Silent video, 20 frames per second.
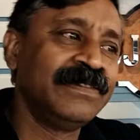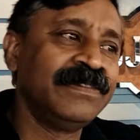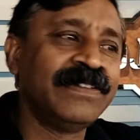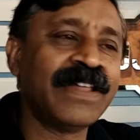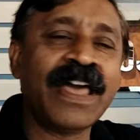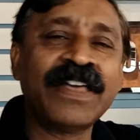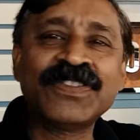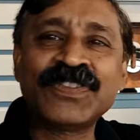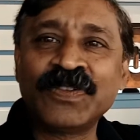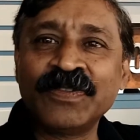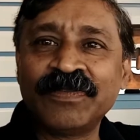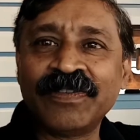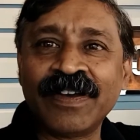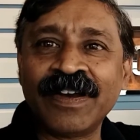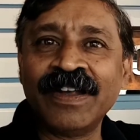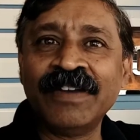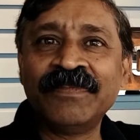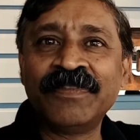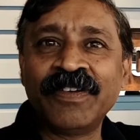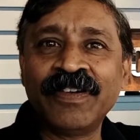thanks to
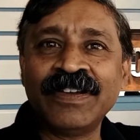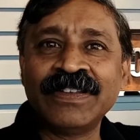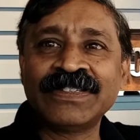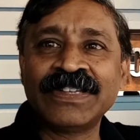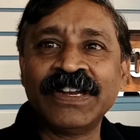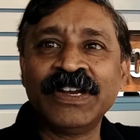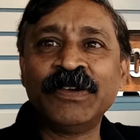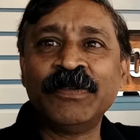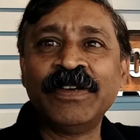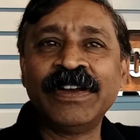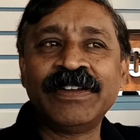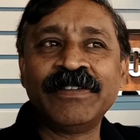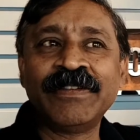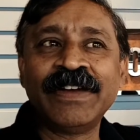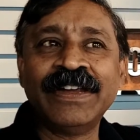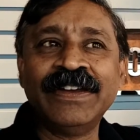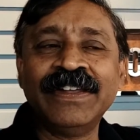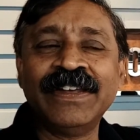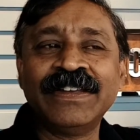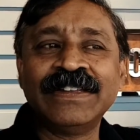Farhan for his innovative
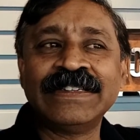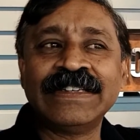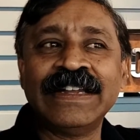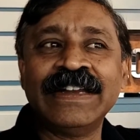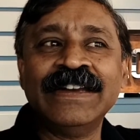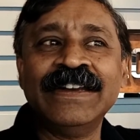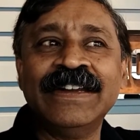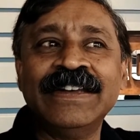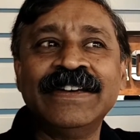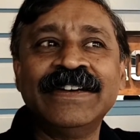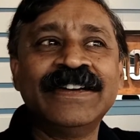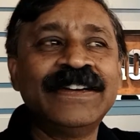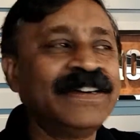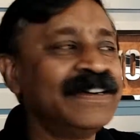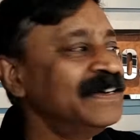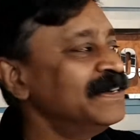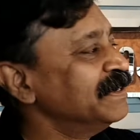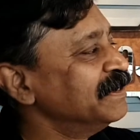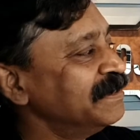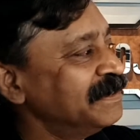ideas, and
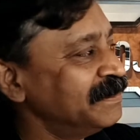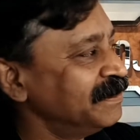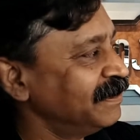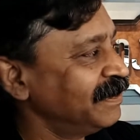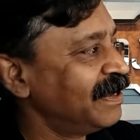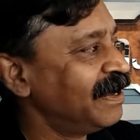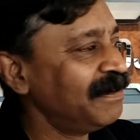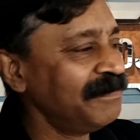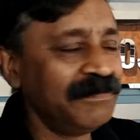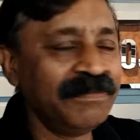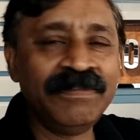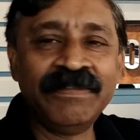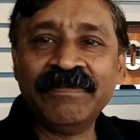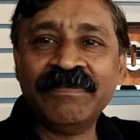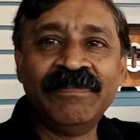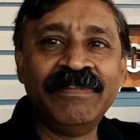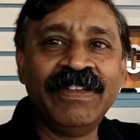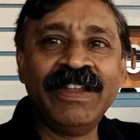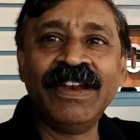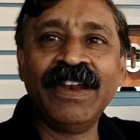yeah,
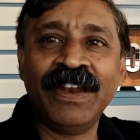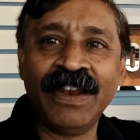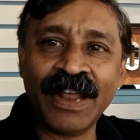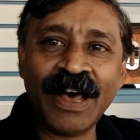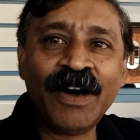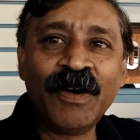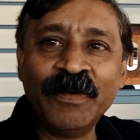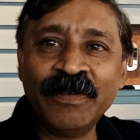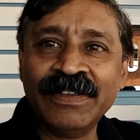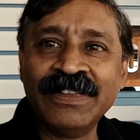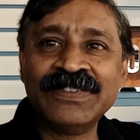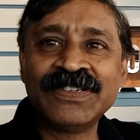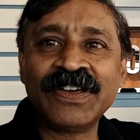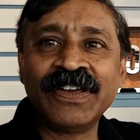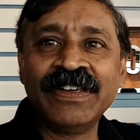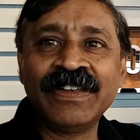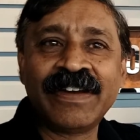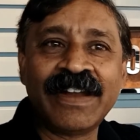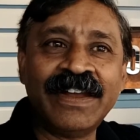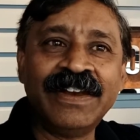we love
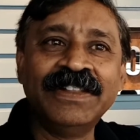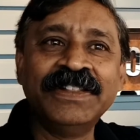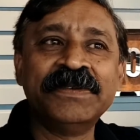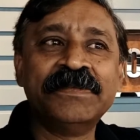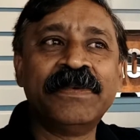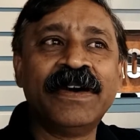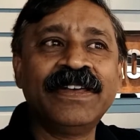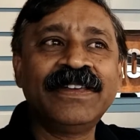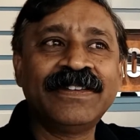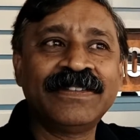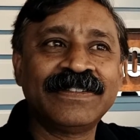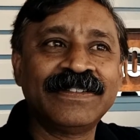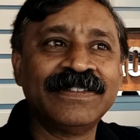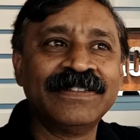enjoying riding the bike.